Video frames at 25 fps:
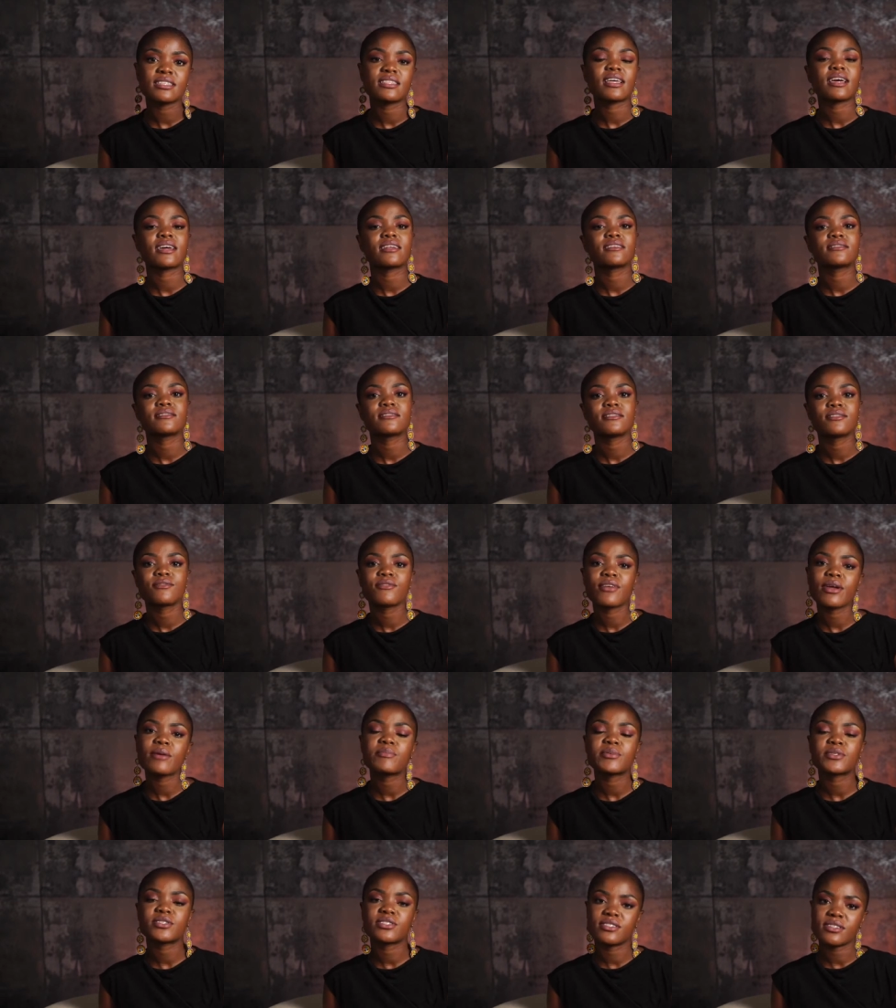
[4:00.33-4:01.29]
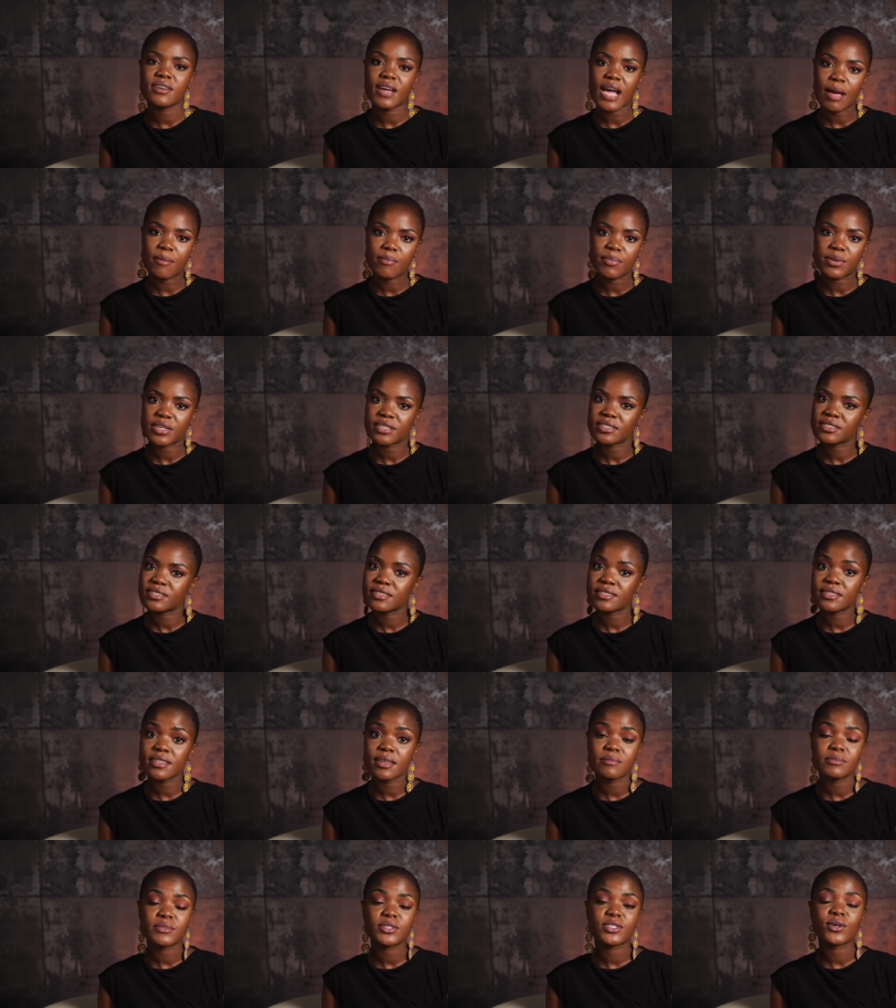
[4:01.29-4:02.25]
that rape is still happening to
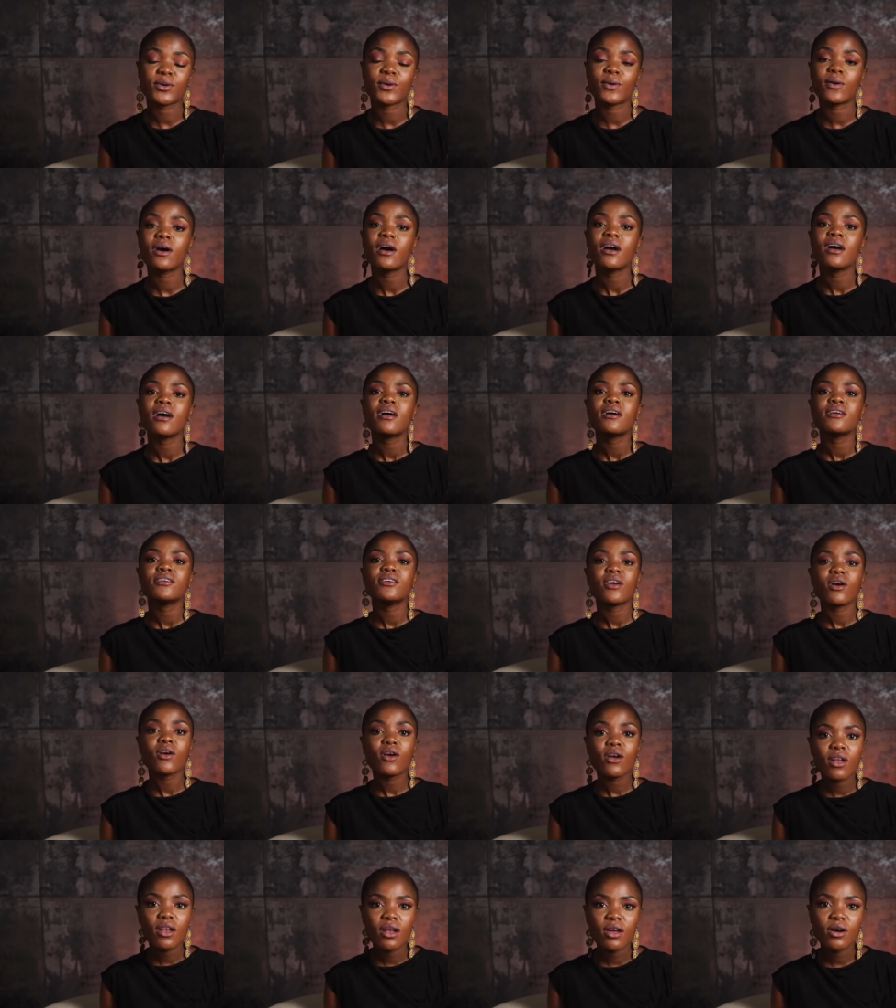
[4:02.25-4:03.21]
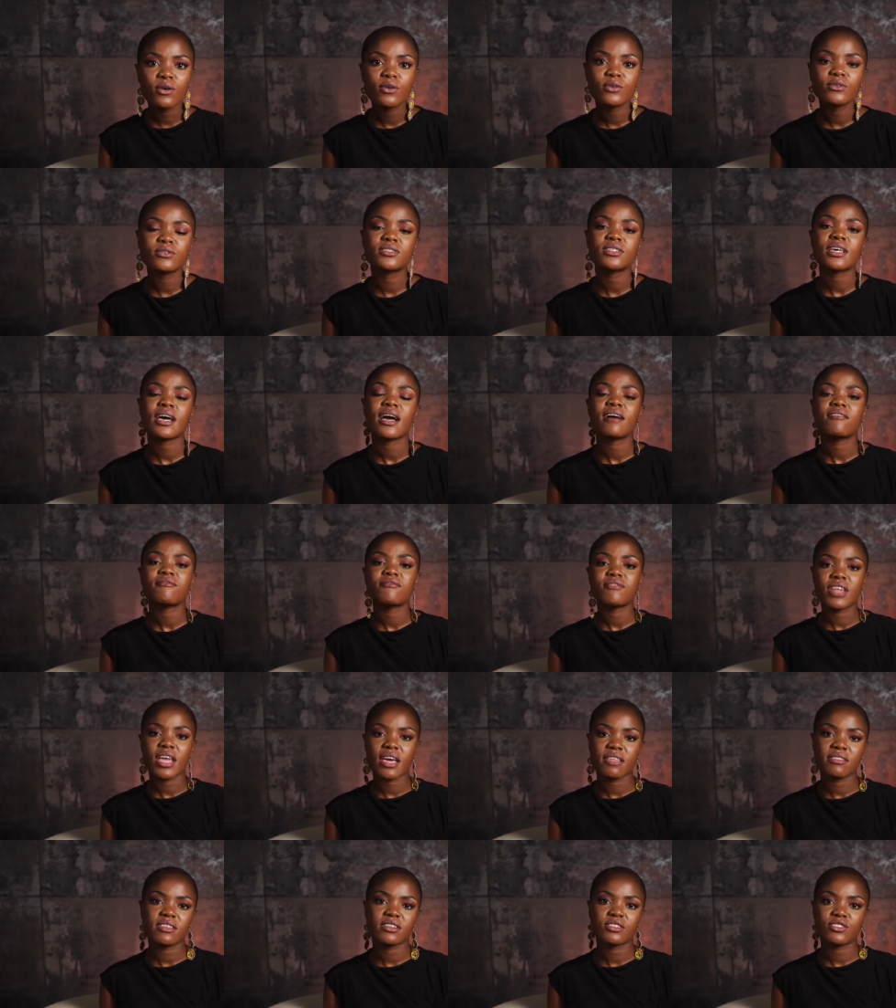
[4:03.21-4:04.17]
them so your clothes have
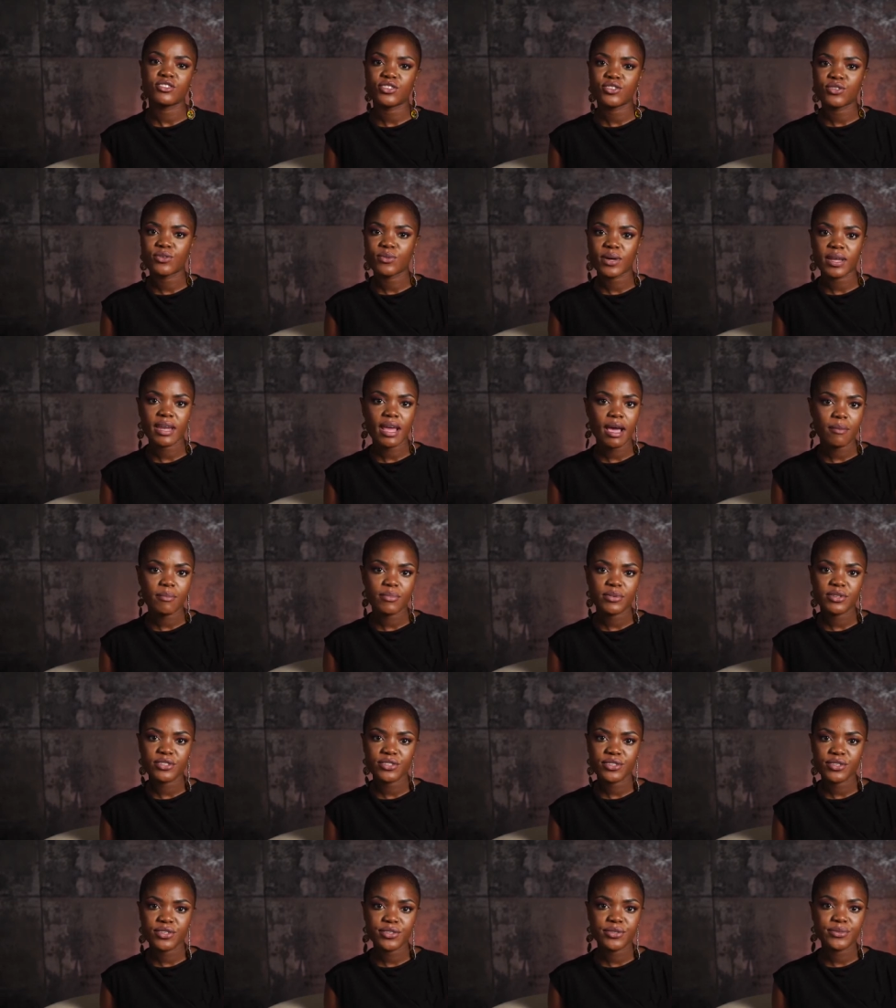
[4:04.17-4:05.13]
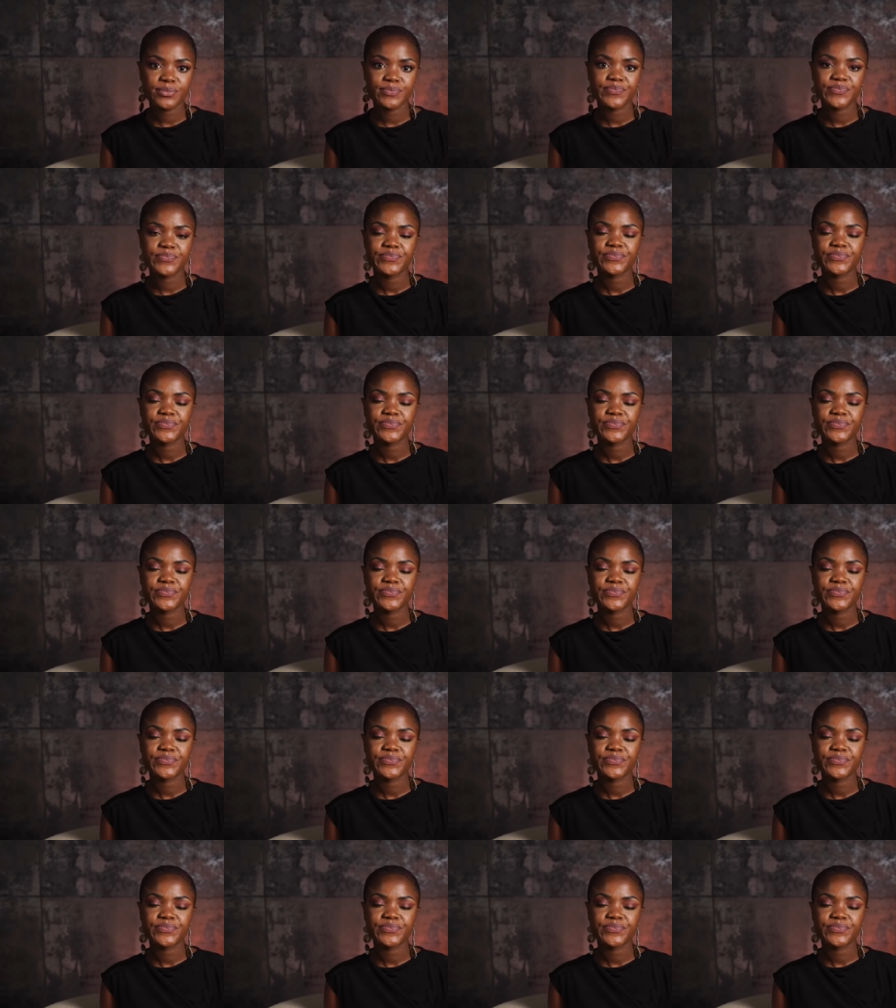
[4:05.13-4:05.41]
nothing to do what happened to you